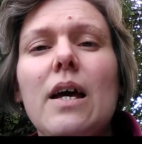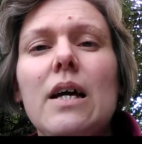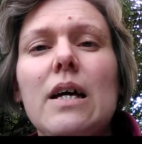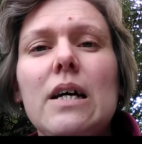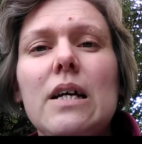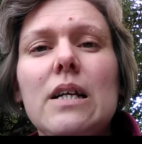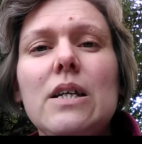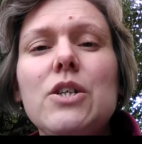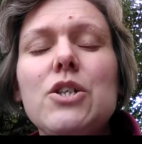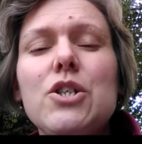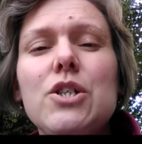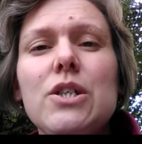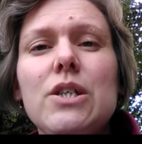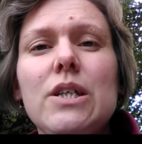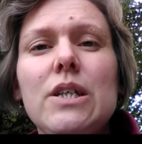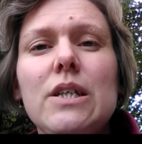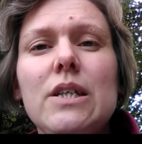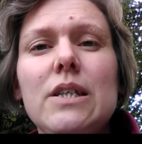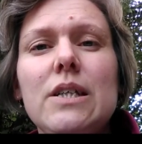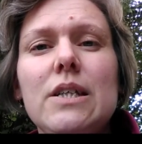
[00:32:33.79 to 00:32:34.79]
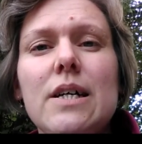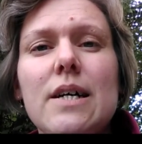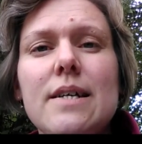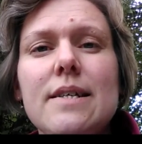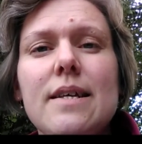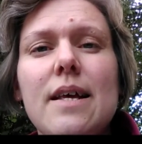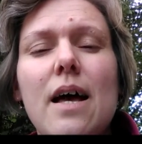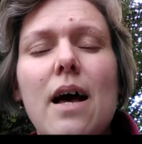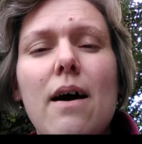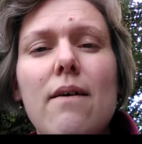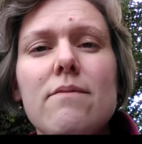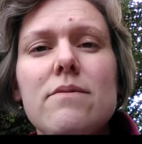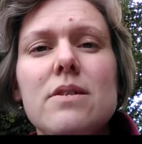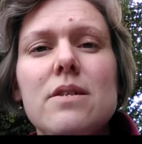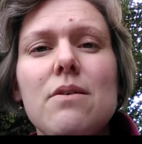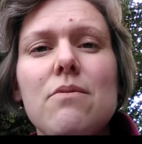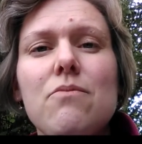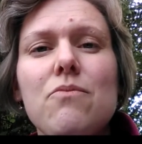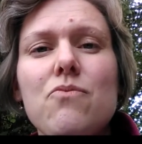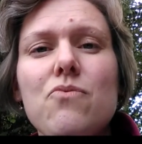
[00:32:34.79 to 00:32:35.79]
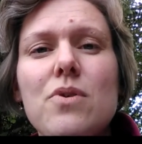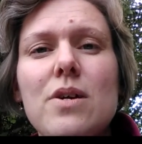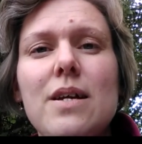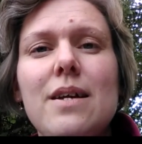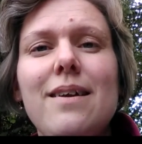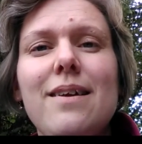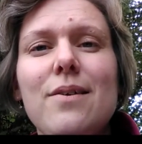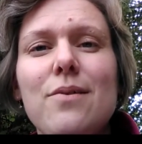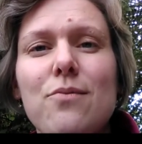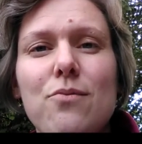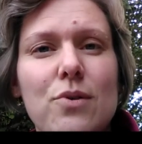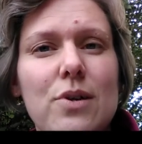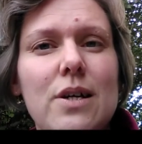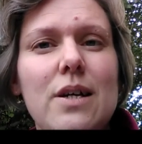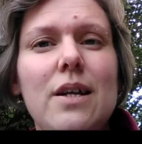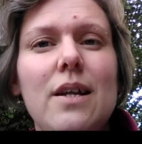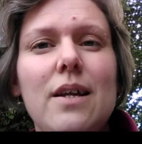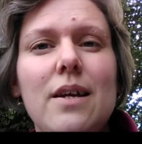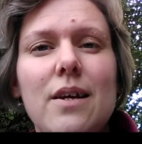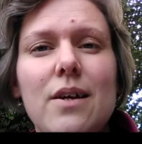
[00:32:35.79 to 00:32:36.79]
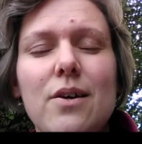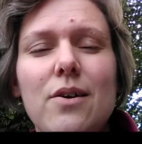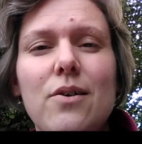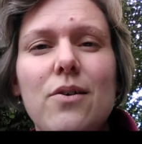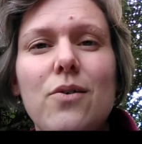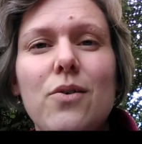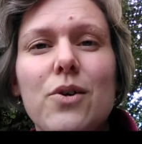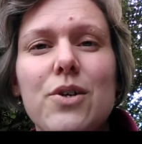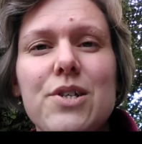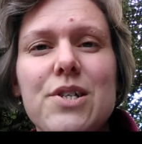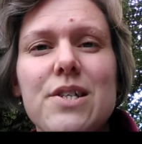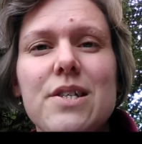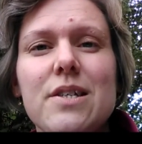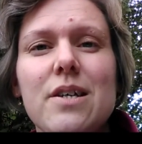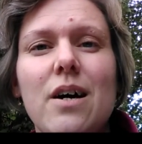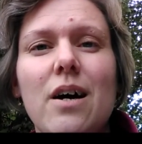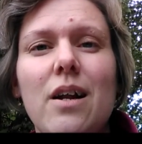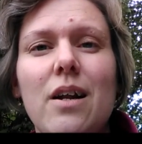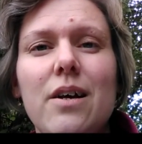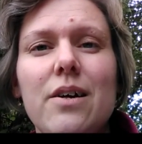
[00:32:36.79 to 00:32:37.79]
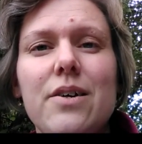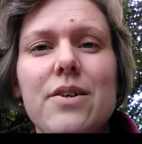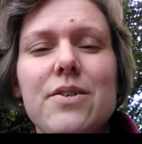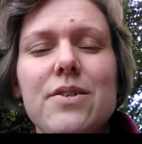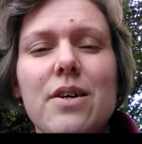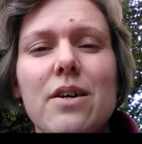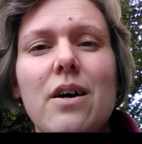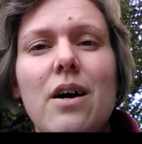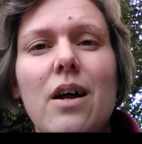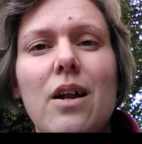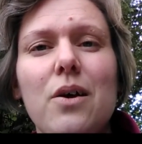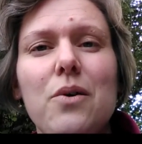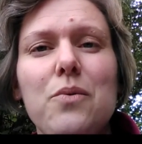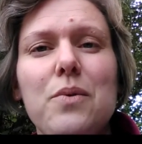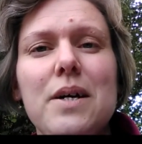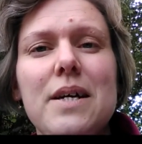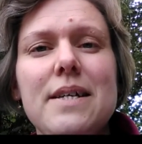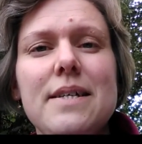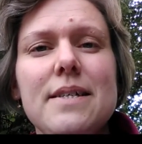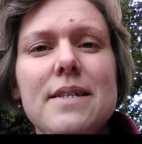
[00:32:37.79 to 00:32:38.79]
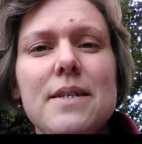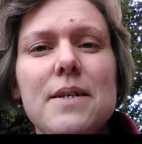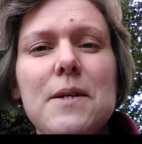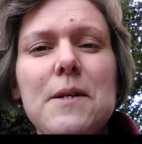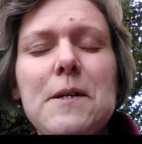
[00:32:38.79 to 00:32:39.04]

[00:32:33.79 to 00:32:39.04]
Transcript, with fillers: and she does have some really, really gorgeous colors and colorways